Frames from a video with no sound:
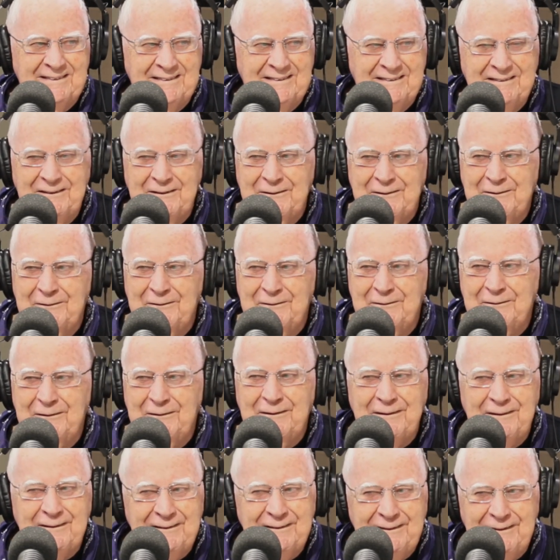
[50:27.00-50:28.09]

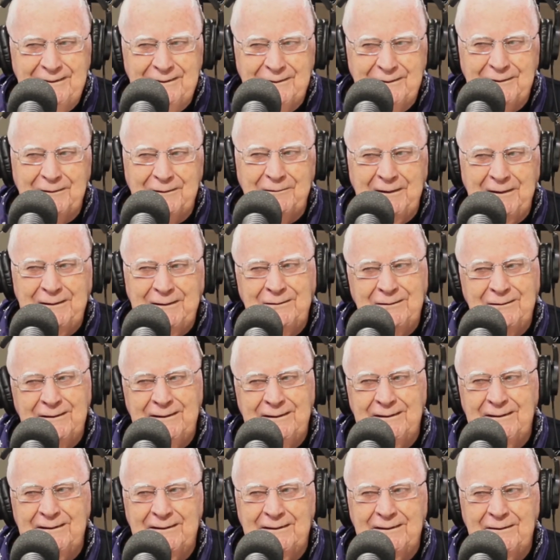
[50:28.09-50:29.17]
So
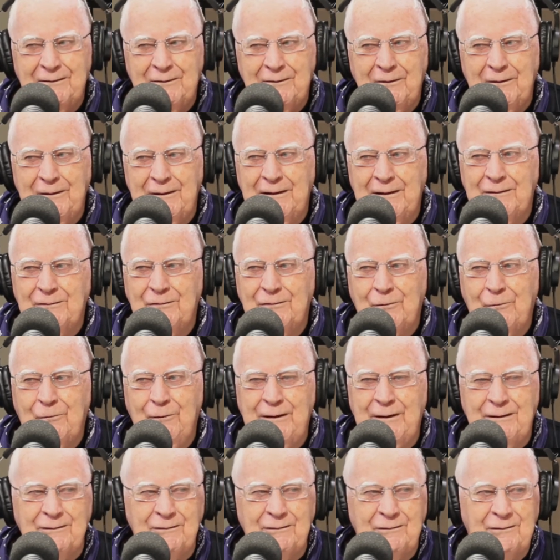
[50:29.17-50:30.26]
eventually you're going to get
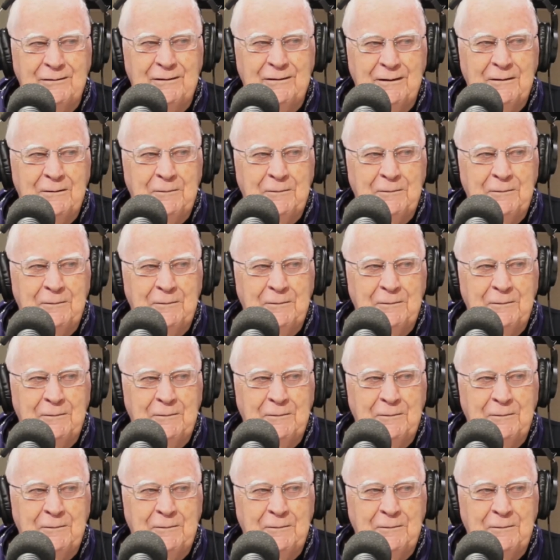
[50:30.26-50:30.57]
squeezed.